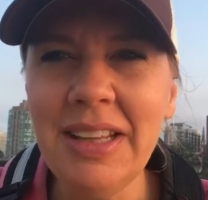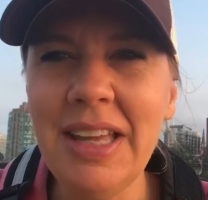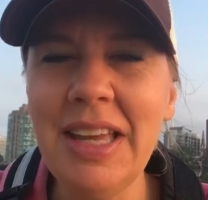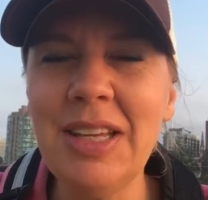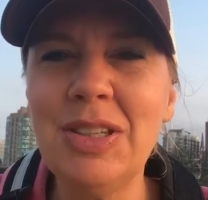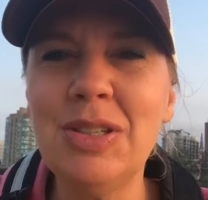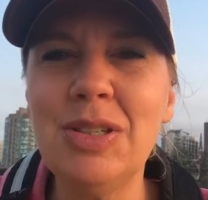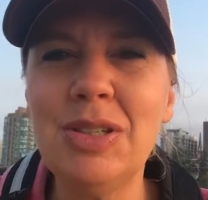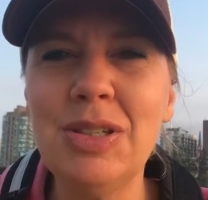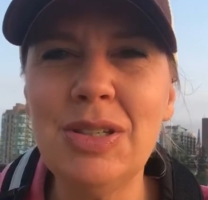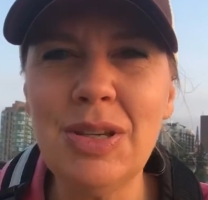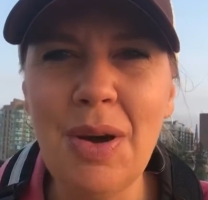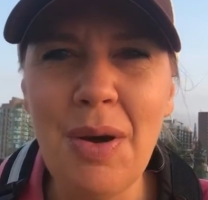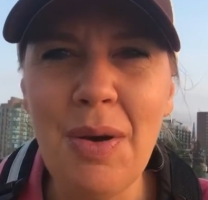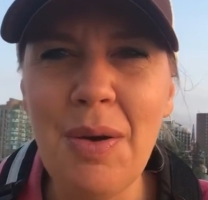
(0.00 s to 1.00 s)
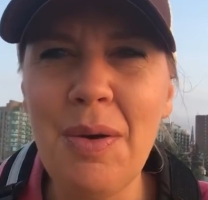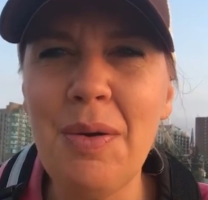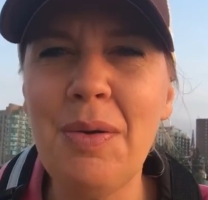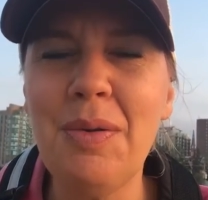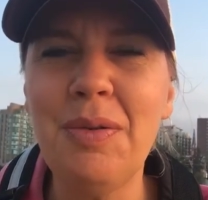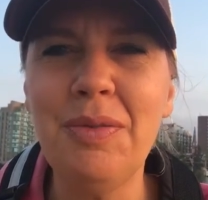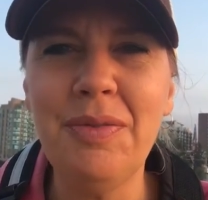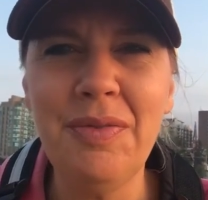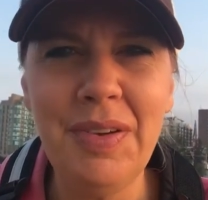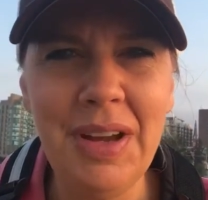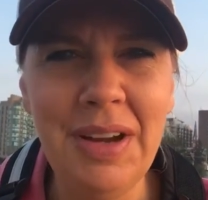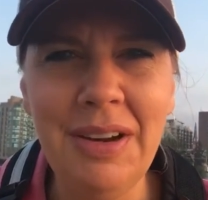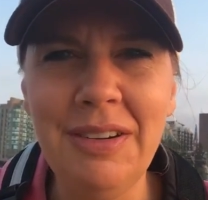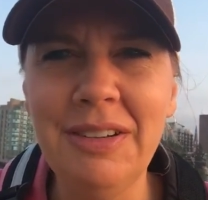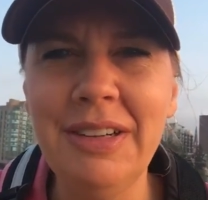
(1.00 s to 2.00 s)
Like so
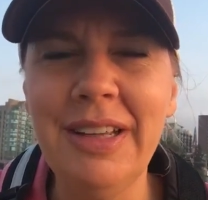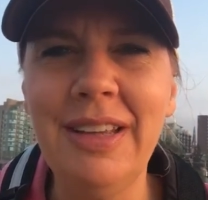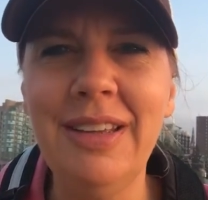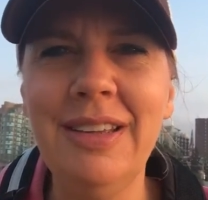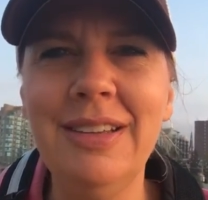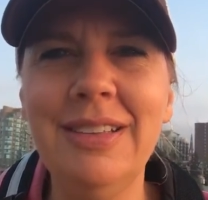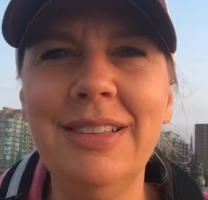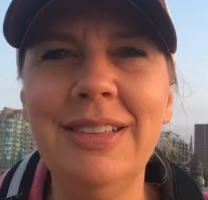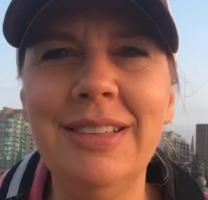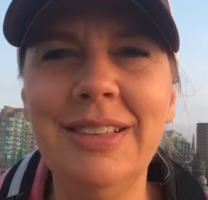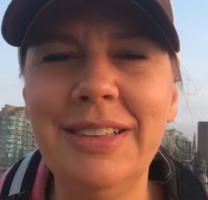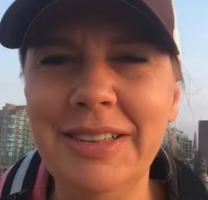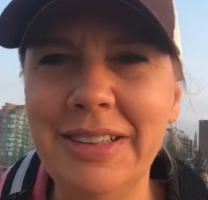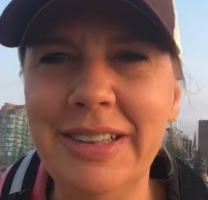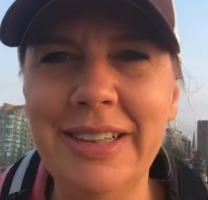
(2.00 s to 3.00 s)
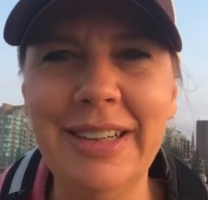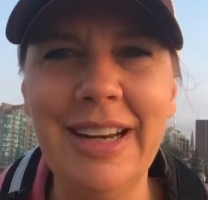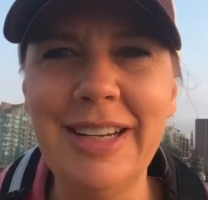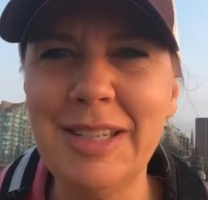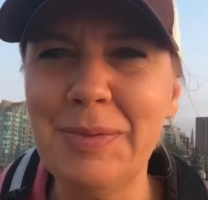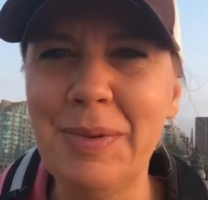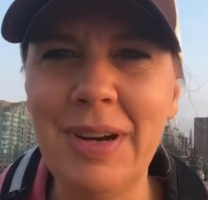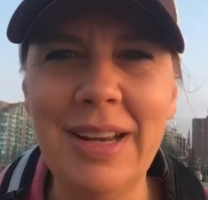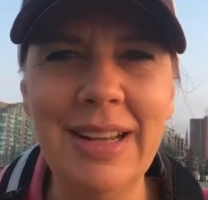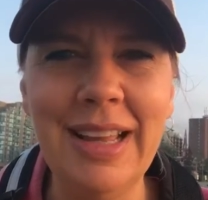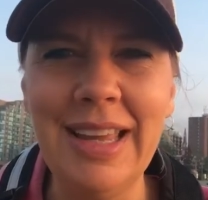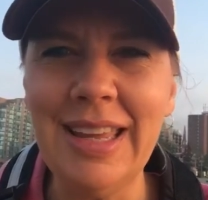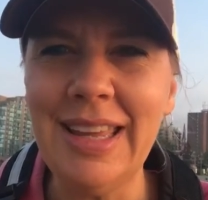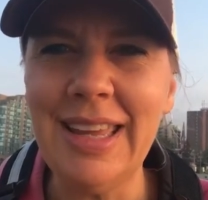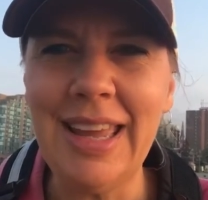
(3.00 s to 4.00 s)
very good. I just want to
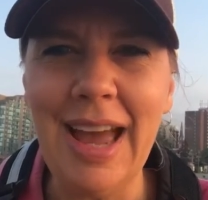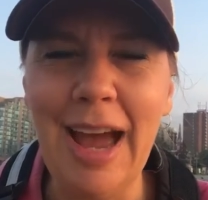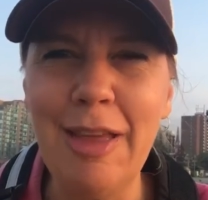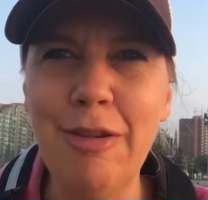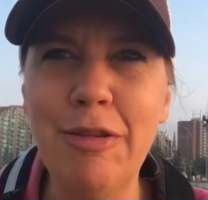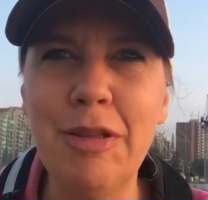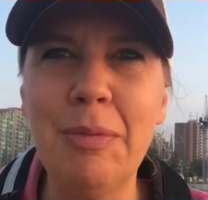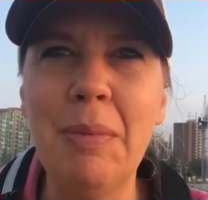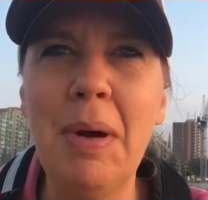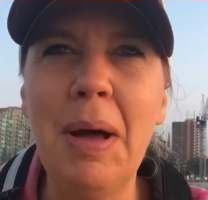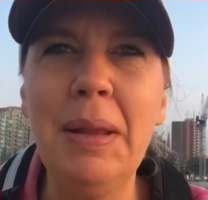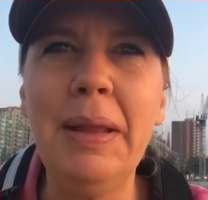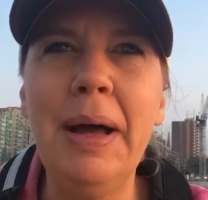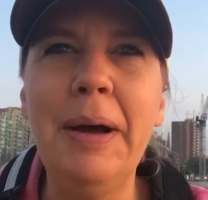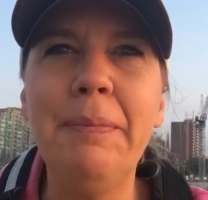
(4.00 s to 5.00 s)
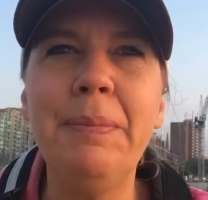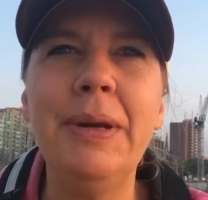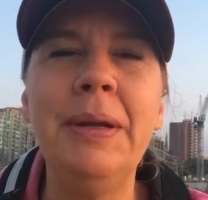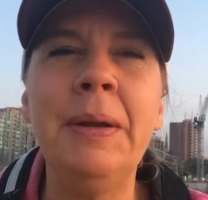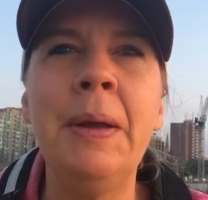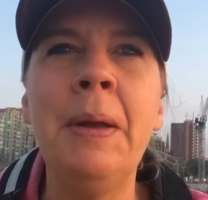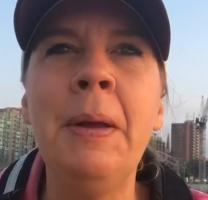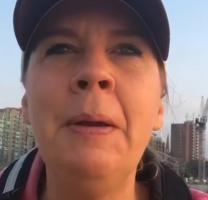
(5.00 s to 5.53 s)
like gather them all up. And